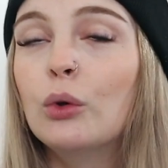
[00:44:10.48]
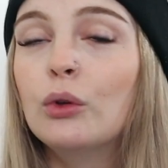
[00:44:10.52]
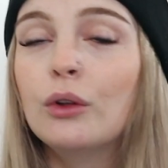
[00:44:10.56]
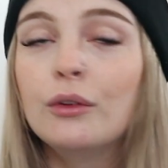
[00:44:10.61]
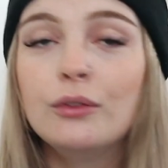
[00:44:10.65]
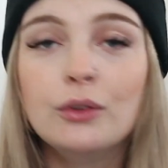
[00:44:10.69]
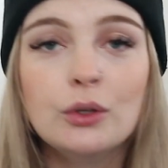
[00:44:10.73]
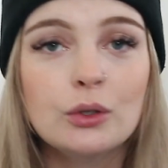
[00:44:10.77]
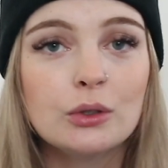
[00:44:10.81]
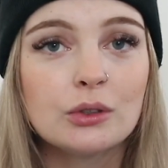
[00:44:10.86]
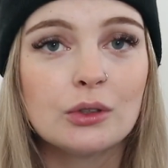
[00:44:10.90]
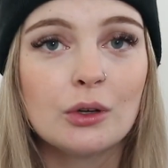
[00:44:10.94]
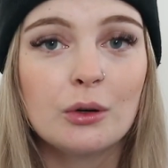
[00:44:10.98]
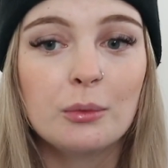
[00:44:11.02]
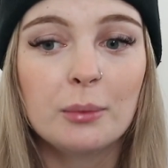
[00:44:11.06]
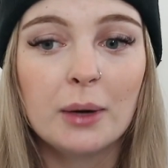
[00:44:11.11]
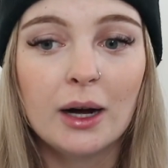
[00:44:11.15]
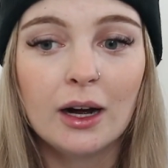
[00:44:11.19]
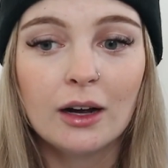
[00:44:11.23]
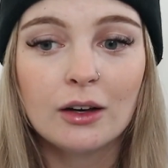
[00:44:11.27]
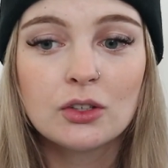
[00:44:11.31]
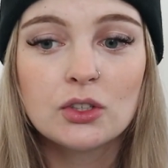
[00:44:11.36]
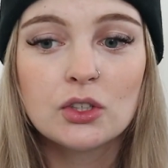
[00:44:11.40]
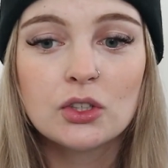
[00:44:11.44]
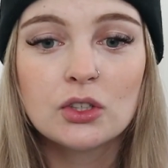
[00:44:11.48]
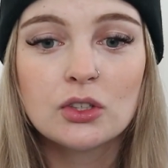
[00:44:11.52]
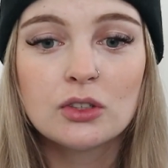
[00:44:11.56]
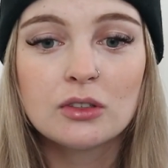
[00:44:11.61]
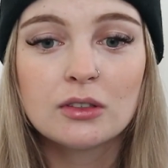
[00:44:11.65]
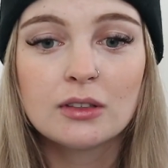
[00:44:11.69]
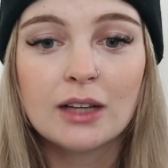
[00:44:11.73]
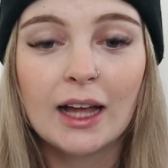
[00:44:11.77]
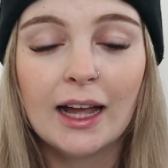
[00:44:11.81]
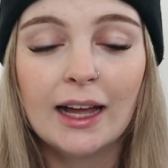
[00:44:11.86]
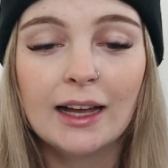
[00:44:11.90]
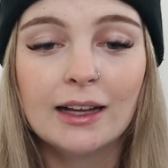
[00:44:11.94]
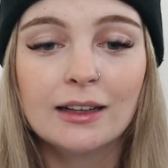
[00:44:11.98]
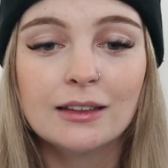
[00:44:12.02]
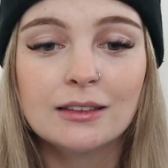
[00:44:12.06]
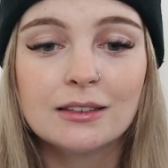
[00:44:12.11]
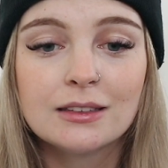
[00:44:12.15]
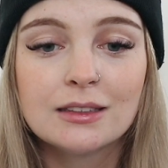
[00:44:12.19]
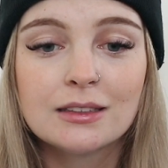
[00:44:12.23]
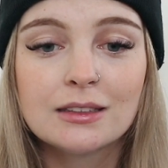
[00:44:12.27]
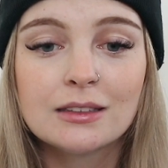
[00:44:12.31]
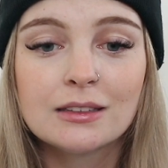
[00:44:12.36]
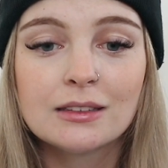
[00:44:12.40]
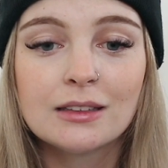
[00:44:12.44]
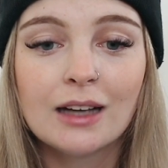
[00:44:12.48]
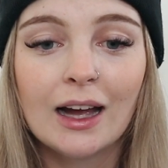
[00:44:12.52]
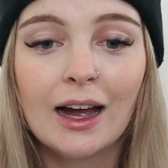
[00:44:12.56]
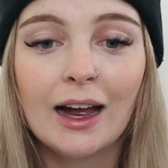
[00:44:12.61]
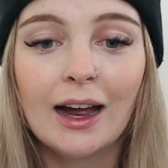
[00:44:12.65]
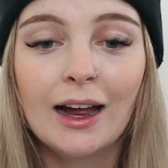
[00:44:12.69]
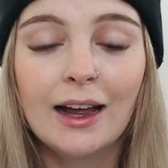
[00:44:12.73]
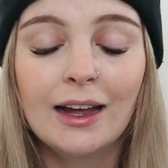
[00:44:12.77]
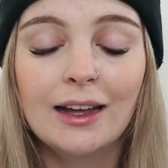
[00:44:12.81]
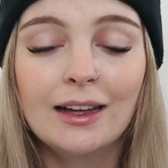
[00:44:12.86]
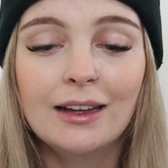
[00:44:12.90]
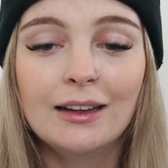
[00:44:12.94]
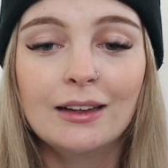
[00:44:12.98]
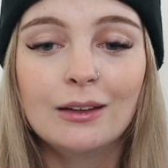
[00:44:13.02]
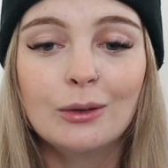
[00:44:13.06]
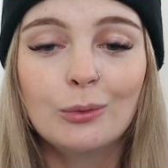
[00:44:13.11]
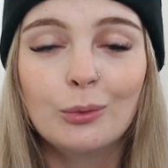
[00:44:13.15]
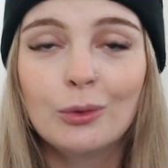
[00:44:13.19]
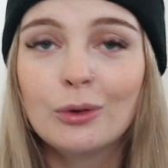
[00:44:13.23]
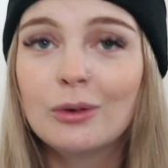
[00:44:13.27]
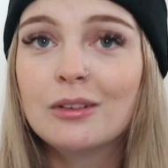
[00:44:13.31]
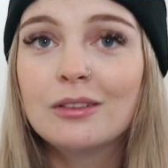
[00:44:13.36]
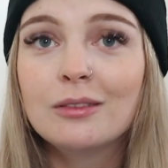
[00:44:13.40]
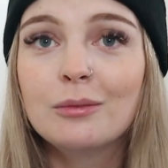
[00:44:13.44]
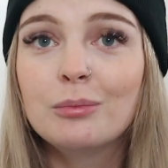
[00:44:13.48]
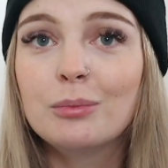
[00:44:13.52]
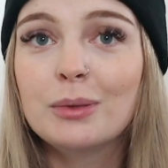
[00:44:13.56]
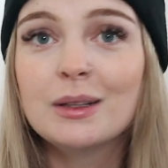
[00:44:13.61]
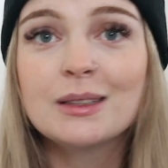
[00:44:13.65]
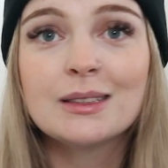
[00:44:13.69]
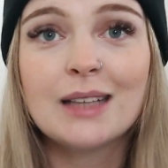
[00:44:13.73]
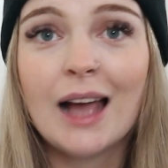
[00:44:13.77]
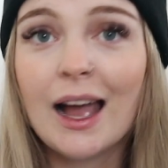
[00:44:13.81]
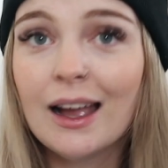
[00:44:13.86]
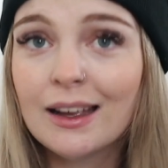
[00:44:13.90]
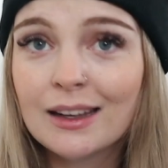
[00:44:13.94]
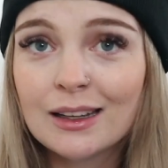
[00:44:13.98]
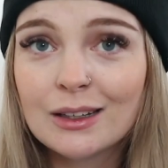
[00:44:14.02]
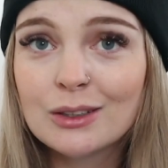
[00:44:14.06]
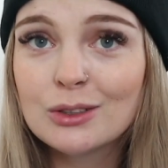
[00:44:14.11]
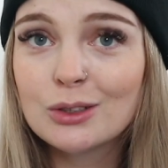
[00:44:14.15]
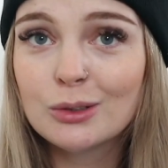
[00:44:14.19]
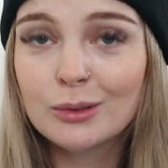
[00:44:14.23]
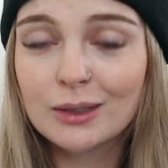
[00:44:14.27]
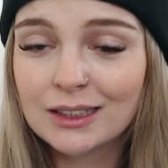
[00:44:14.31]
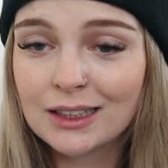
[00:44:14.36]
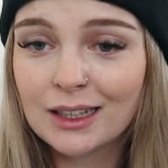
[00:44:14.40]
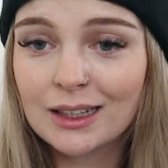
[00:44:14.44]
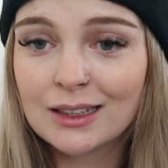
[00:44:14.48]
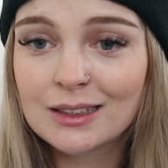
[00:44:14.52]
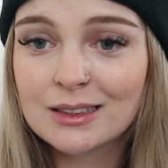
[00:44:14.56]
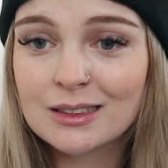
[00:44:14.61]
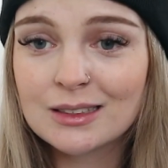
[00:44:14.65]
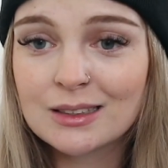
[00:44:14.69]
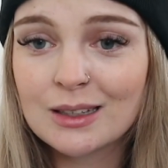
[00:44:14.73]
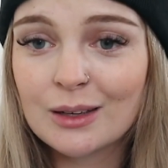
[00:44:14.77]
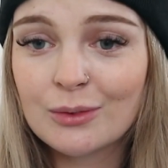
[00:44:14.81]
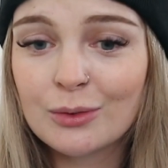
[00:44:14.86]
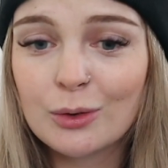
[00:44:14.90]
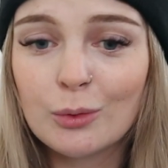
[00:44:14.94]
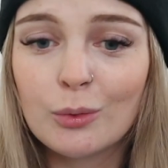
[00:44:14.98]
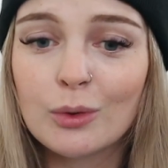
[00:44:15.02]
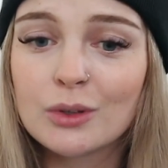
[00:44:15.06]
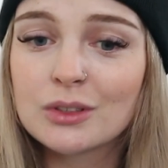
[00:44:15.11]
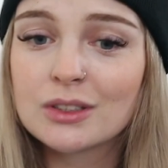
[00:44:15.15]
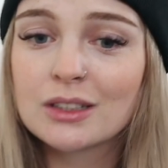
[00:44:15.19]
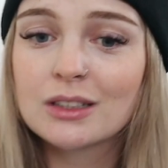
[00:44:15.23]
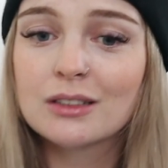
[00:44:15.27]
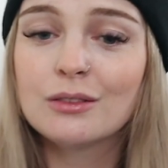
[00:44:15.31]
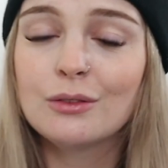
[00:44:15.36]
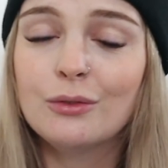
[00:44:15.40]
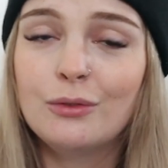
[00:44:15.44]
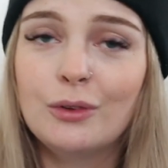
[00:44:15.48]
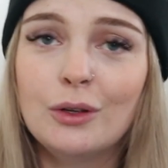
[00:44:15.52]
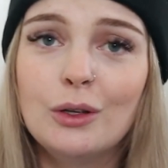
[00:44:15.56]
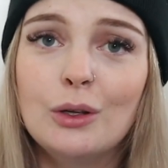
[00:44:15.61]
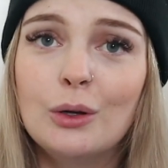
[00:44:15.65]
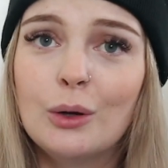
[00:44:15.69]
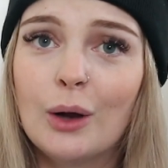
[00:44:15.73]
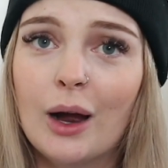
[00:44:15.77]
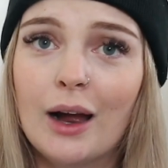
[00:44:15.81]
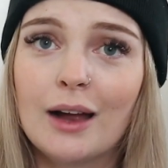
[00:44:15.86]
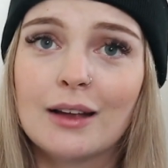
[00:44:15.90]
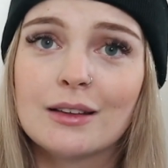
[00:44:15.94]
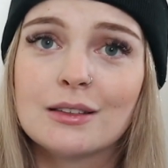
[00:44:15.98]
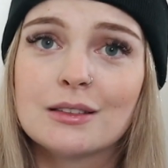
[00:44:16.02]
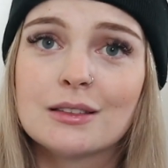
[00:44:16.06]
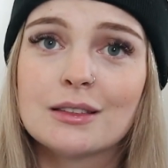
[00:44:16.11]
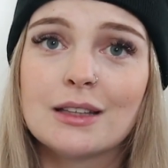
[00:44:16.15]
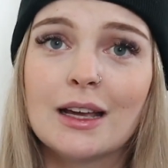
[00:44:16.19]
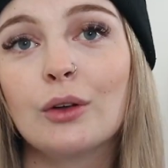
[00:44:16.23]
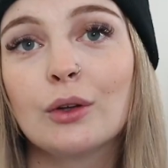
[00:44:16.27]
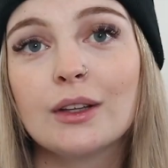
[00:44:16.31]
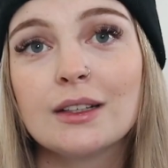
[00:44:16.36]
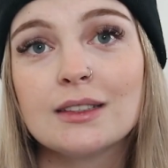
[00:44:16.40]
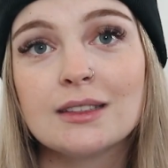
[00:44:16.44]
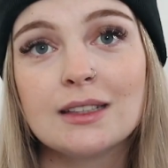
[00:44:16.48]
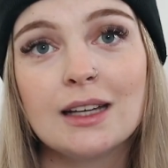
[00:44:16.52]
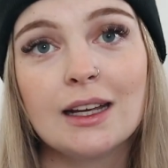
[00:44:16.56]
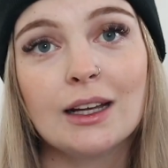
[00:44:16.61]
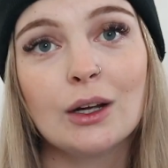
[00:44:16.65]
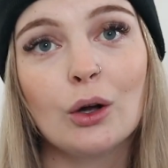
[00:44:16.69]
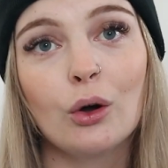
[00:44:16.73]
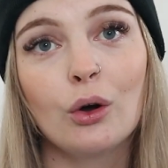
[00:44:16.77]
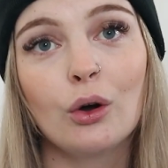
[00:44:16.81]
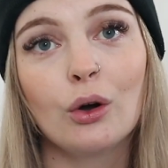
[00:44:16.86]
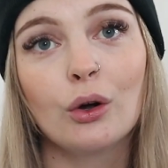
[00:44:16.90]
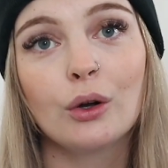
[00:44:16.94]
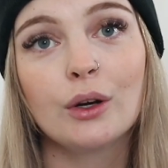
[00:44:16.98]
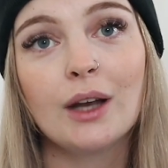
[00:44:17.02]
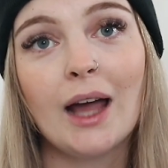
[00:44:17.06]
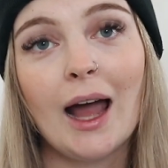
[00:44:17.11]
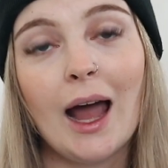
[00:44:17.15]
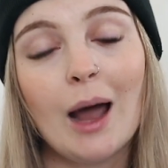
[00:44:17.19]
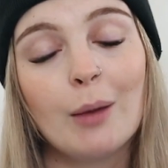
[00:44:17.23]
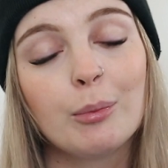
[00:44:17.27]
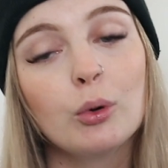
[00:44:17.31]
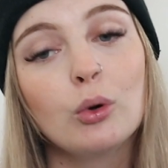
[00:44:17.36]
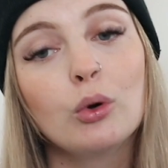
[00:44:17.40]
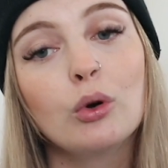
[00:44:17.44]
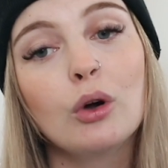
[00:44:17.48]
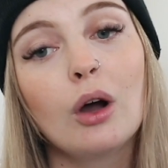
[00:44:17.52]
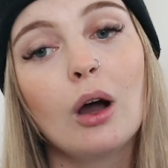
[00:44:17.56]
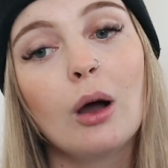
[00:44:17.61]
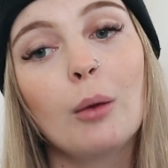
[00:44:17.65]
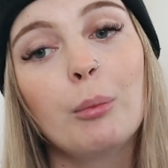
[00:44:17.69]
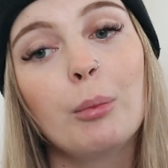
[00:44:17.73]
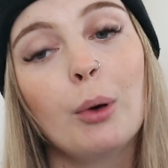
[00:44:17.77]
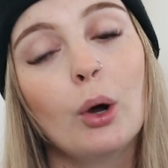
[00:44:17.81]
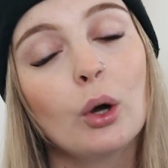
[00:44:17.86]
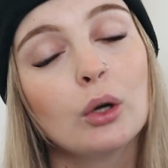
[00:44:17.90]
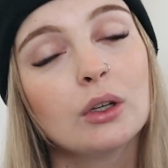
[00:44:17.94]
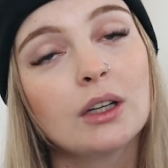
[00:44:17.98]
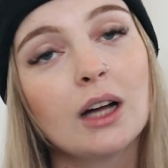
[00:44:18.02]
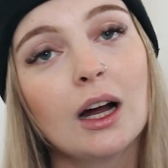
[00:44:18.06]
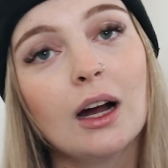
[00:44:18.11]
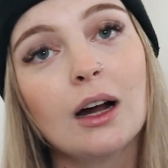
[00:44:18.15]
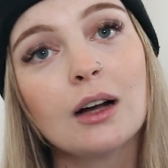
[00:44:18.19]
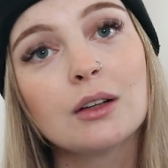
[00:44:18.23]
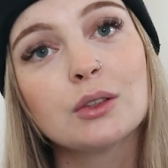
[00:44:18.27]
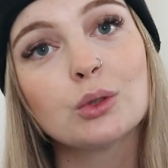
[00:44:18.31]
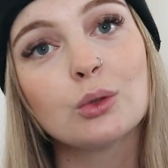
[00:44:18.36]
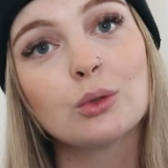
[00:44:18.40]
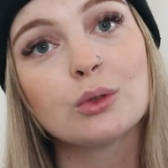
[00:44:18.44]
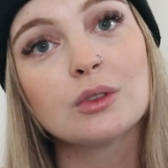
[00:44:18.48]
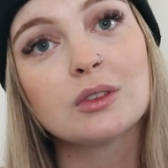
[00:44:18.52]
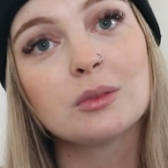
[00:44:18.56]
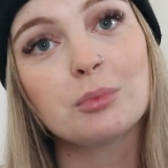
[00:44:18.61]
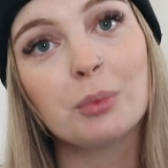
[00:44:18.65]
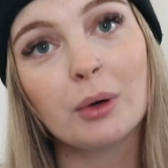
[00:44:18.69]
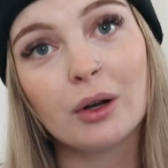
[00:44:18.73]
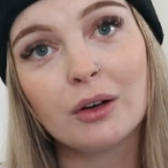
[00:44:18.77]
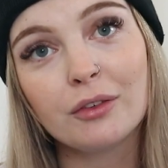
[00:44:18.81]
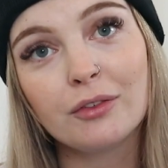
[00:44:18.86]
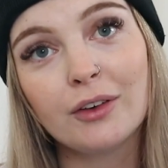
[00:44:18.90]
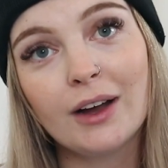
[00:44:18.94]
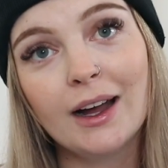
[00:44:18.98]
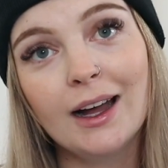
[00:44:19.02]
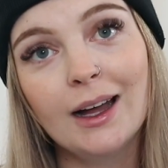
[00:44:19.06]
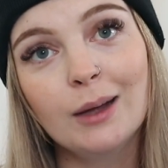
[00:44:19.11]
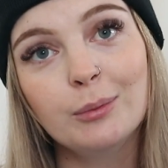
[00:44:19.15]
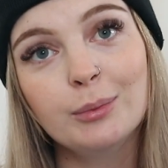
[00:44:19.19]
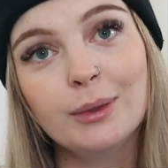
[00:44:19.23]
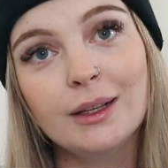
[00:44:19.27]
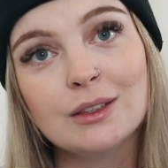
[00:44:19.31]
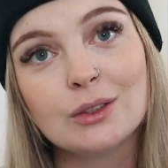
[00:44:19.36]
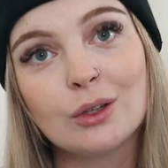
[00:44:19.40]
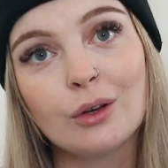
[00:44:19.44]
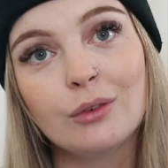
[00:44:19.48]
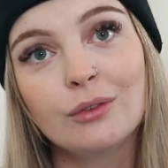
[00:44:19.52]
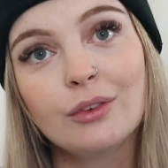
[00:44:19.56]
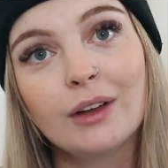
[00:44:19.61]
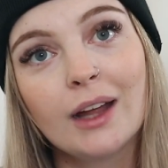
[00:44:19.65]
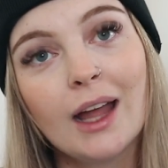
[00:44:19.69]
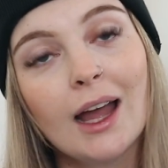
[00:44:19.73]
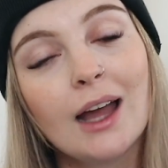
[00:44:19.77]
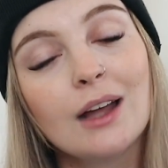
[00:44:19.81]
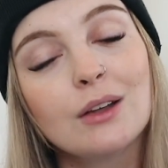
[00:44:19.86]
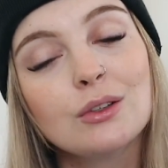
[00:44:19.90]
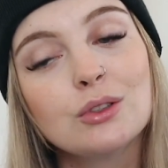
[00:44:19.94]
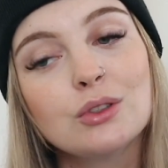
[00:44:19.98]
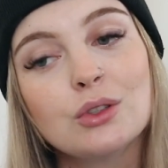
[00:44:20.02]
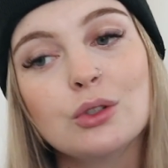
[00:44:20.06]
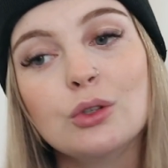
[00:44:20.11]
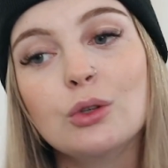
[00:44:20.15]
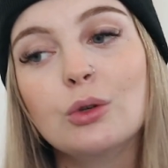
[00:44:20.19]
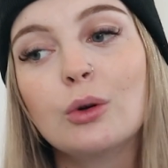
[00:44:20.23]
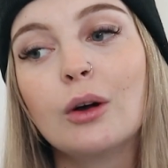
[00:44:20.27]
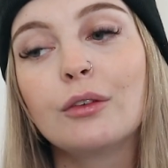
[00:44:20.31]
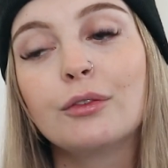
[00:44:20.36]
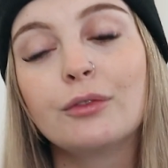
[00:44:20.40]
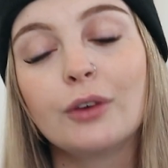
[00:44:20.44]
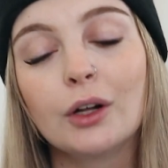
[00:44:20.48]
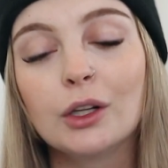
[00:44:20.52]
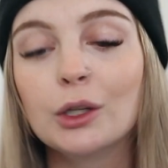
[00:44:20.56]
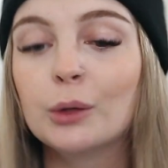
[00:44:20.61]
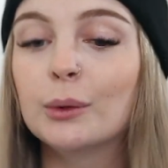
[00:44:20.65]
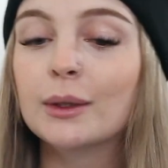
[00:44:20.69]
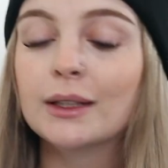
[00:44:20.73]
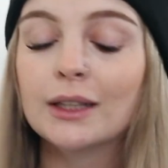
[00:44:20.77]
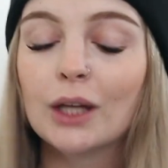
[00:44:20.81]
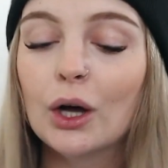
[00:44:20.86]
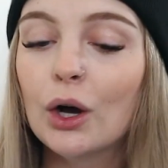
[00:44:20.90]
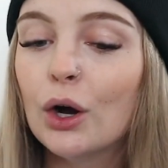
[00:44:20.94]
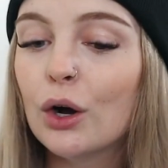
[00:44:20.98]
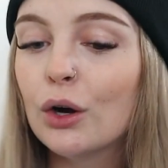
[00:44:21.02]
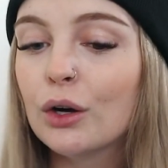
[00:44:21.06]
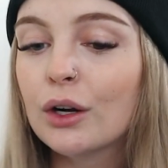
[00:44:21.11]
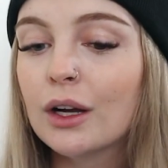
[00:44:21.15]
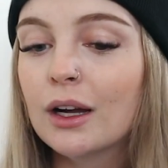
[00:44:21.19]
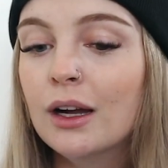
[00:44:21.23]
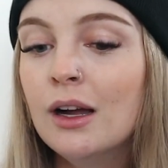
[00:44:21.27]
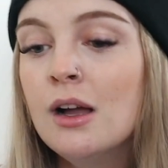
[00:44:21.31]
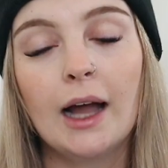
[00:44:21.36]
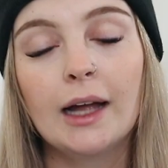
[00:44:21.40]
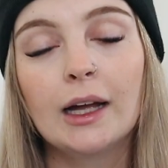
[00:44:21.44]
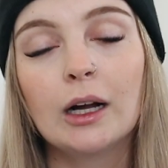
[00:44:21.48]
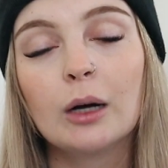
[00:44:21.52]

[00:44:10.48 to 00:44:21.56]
all of you so much, and I wouldn't be sat here doing this if it wasn't for you guys. If you're listening on Apple Podcast or Spotify, please don't forget to follow along.